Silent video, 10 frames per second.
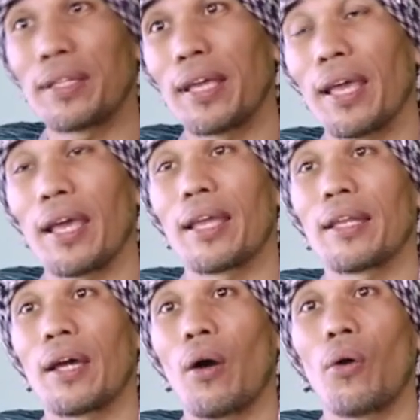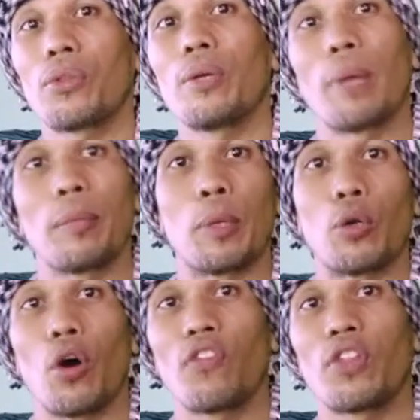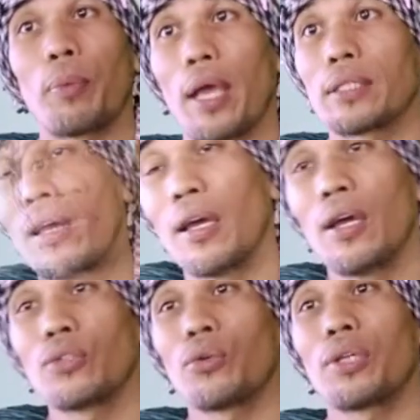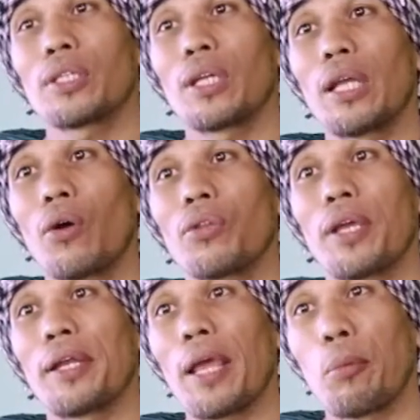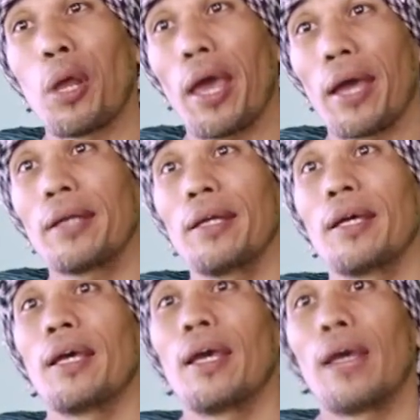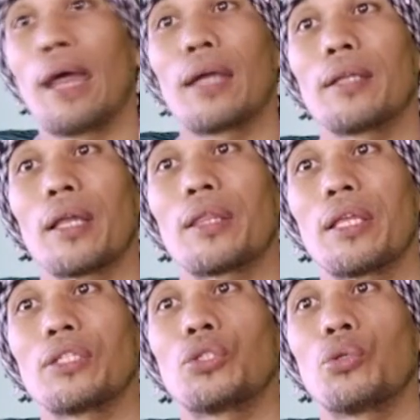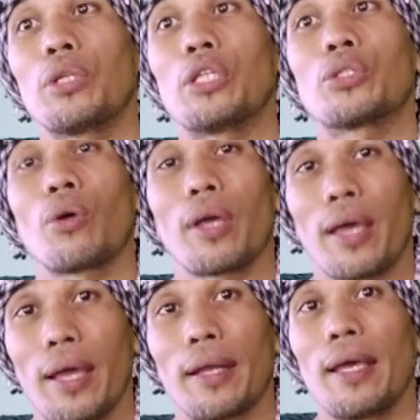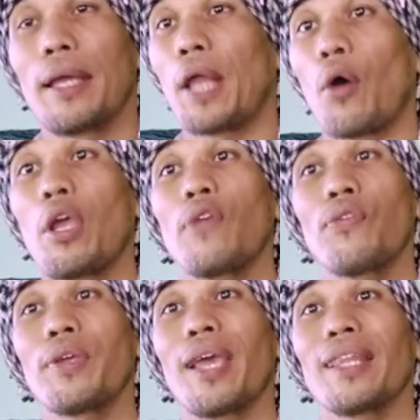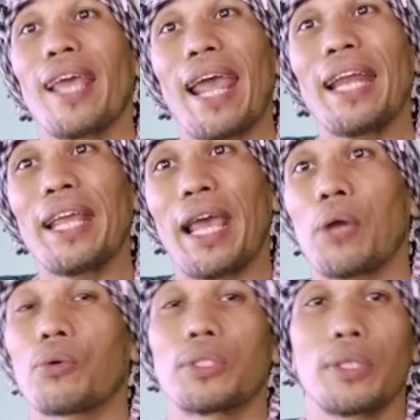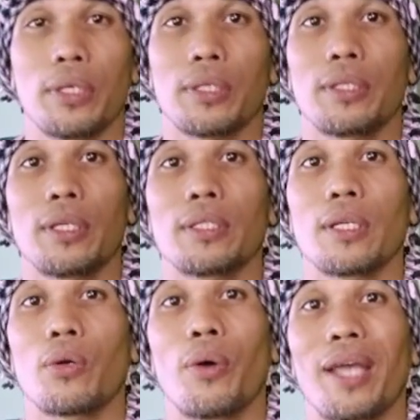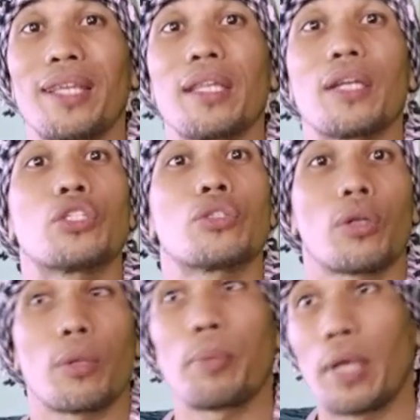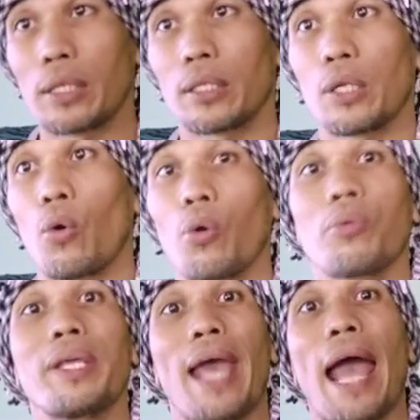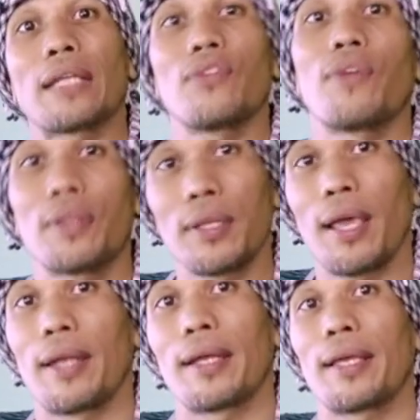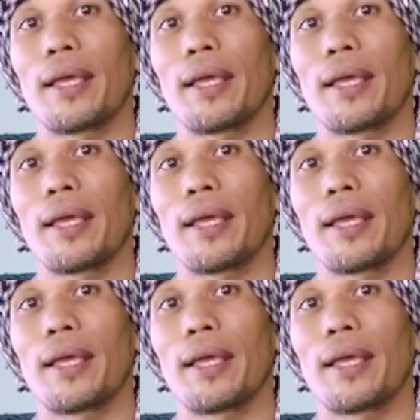HEN on the main menu of the PS3. So just click on the enable HEN and this should install HEN. Now, if you get any errors here, just uh, go ahead and restart the PS3 or reactivate the HEN again.